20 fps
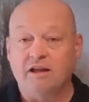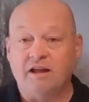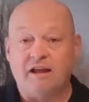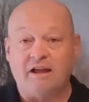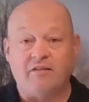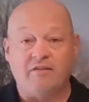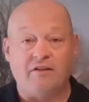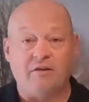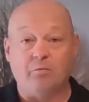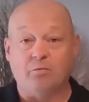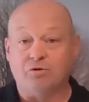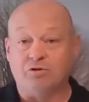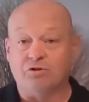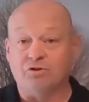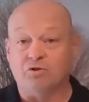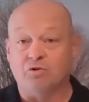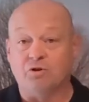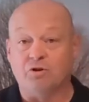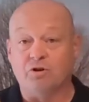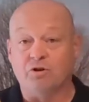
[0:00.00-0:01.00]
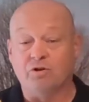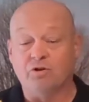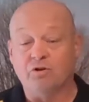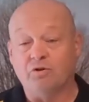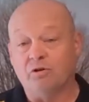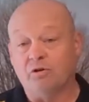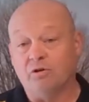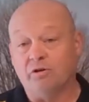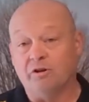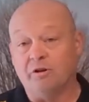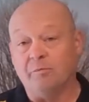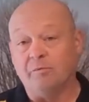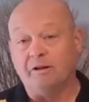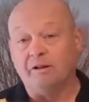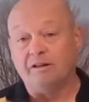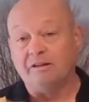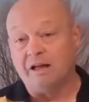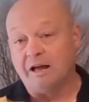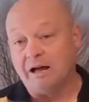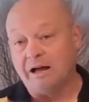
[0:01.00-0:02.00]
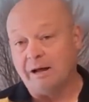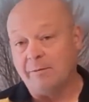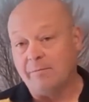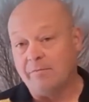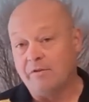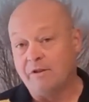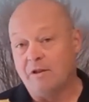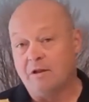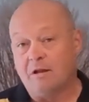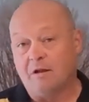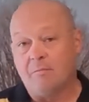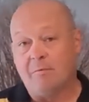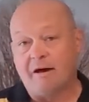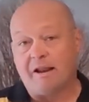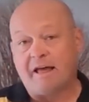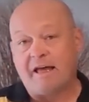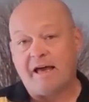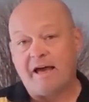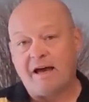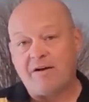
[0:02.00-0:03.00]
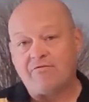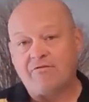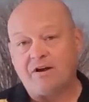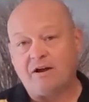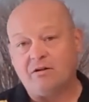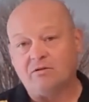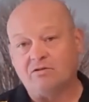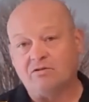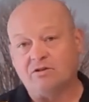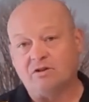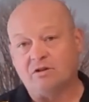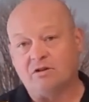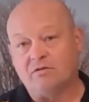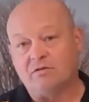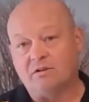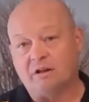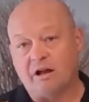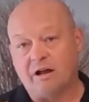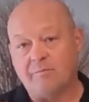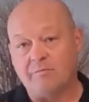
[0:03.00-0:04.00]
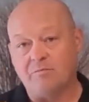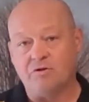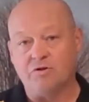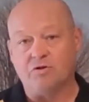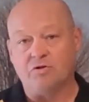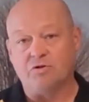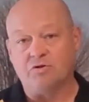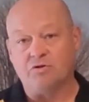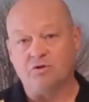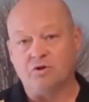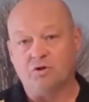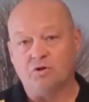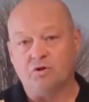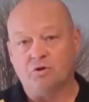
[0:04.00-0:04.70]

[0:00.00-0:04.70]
and then we're just going to do a little bit of lime, about a half ounce of lime juice,